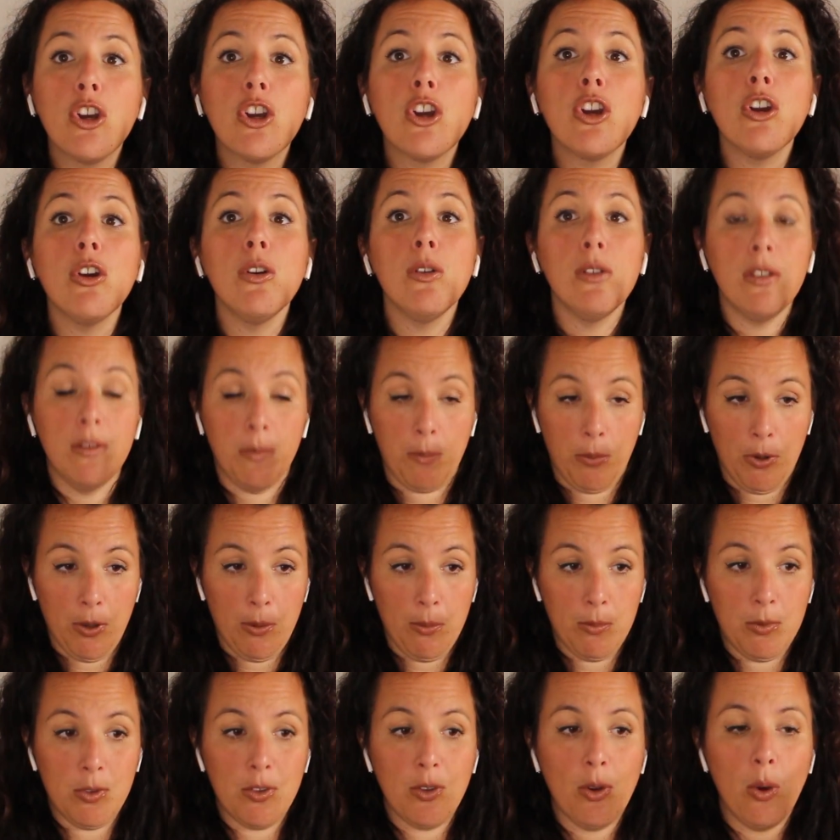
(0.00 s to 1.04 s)

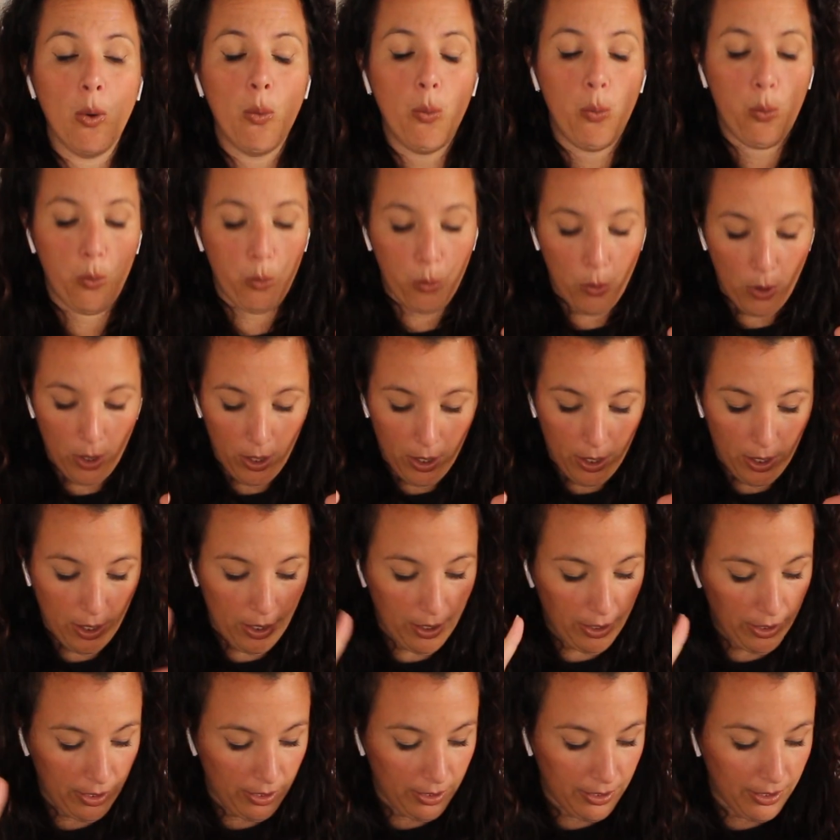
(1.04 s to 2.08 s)
Goosebumps
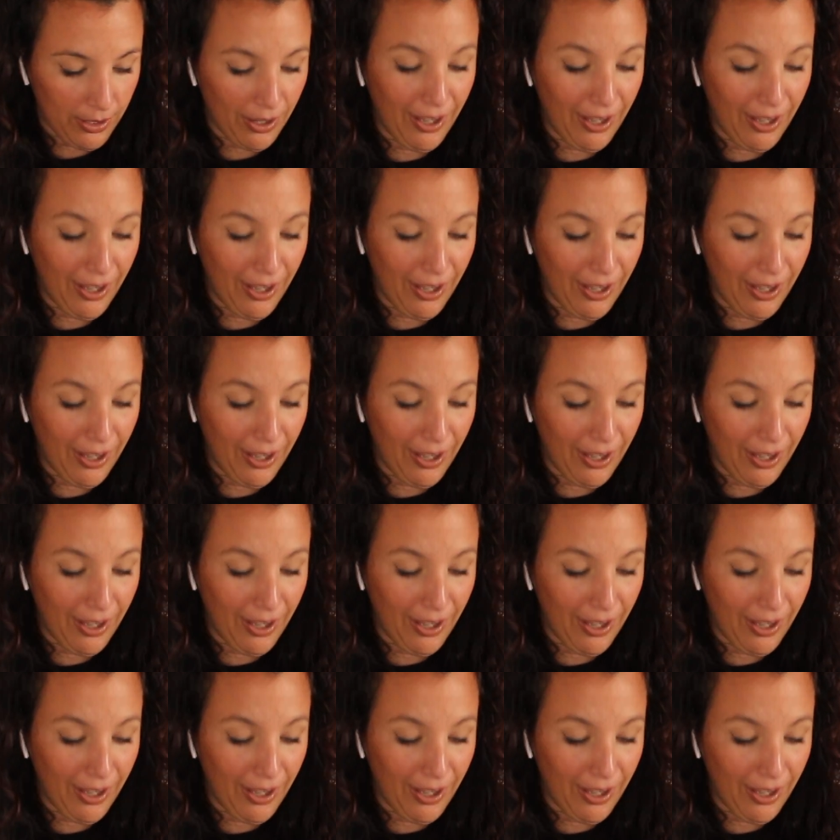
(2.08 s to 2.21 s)
were,